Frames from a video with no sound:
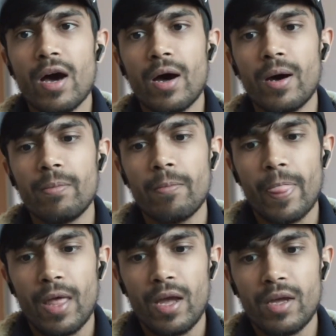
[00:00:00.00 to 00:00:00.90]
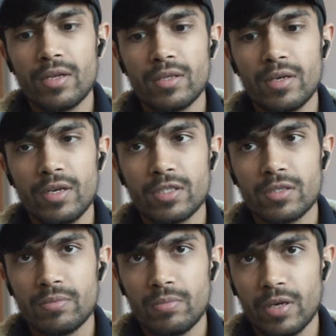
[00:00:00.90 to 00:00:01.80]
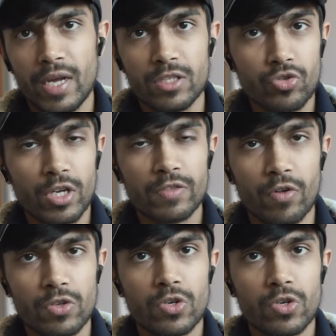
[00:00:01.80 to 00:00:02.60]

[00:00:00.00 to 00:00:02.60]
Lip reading: And it's, again, stressful,